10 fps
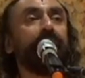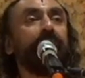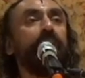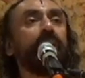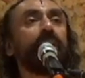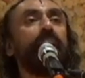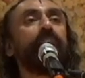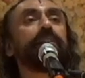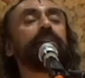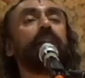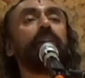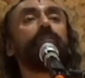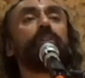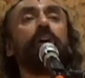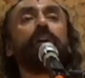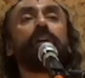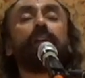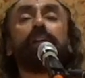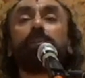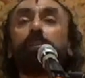Now that self-talk
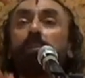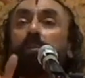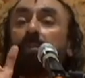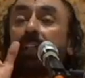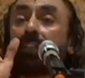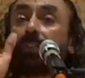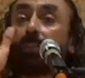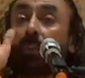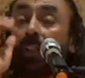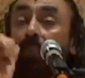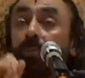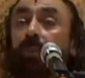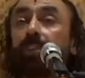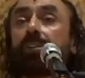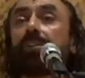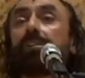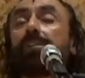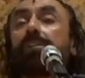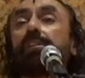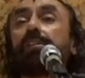can go to extremes.
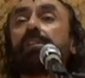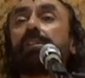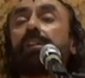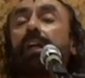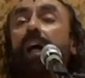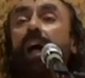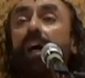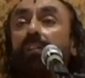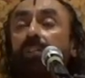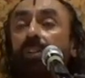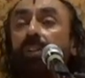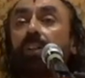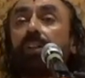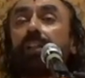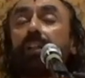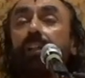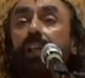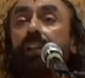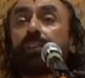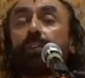I've heard the
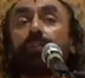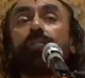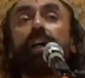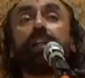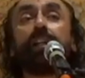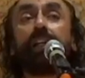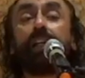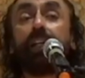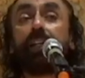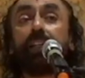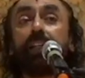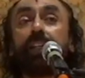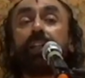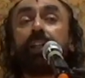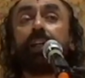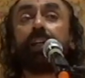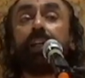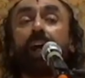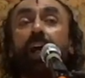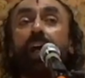case of one lady,
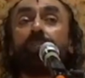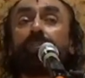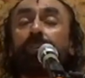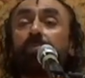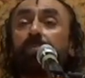after